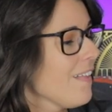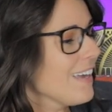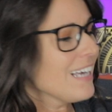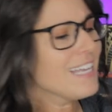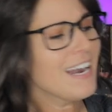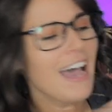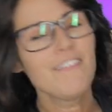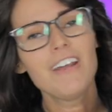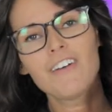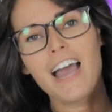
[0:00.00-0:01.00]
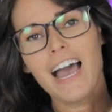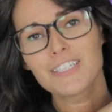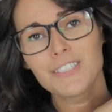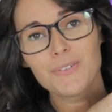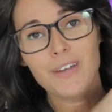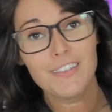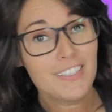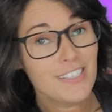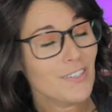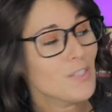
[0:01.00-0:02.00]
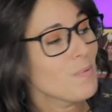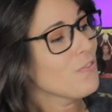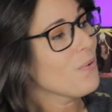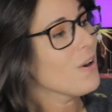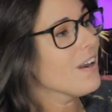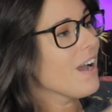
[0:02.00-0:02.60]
Like I said, I've never actually read this series before.